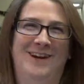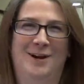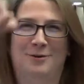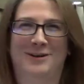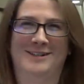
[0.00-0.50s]

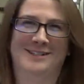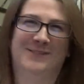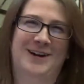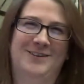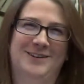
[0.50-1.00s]
Fireworks,
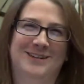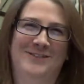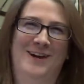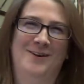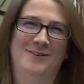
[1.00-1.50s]
fireworks,
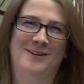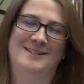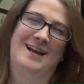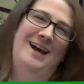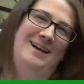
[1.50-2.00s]

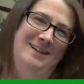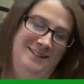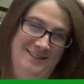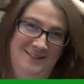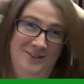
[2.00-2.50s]
fireworks.
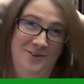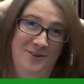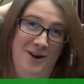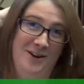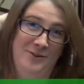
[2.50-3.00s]
I
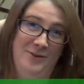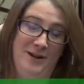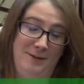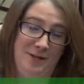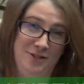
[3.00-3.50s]
don't know how to do
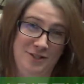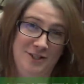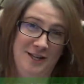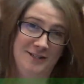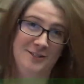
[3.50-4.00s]

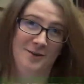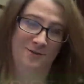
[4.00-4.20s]
animations yet,